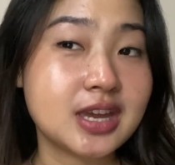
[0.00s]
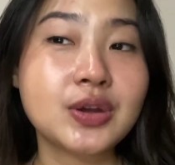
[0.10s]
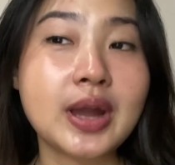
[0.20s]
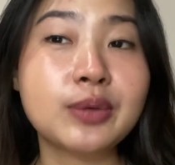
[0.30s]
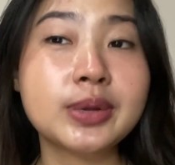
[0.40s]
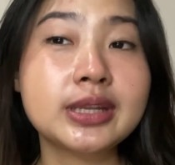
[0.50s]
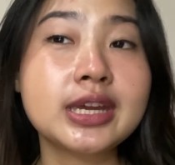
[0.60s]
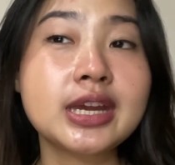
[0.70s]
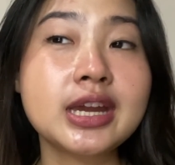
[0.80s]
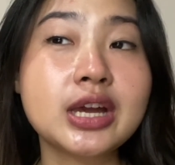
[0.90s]
So I
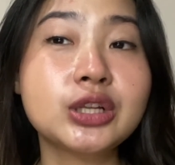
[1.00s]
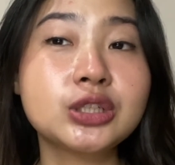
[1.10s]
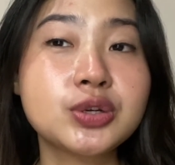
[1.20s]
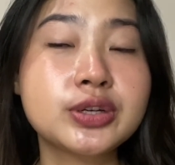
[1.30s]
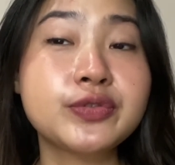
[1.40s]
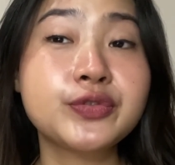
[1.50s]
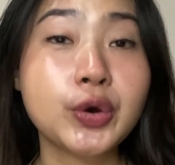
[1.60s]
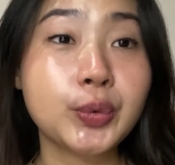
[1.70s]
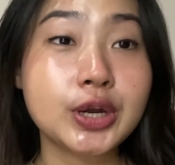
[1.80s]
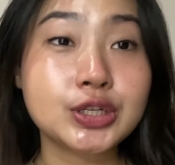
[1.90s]
really look
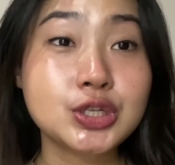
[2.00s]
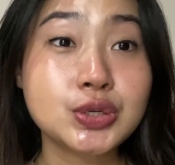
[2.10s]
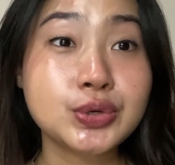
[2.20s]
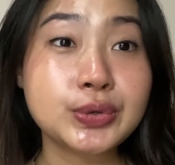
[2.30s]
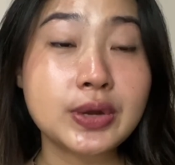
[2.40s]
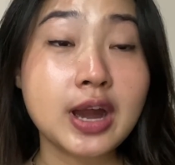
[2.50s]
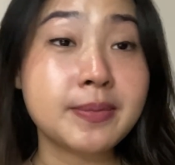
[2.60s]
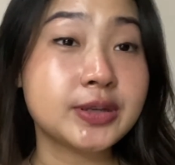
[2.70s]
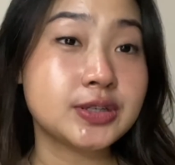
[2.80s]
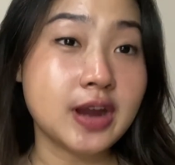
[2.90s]
forward to
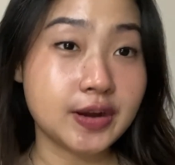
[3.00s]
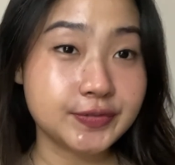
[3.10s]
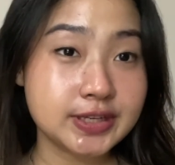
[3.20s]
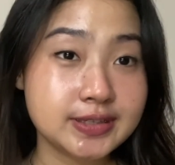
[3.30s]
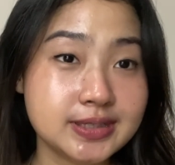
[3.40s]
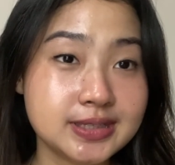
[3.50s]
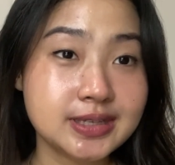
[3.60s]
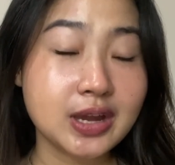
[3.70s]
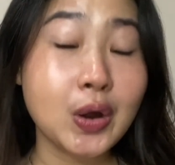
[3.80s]
coming to the office.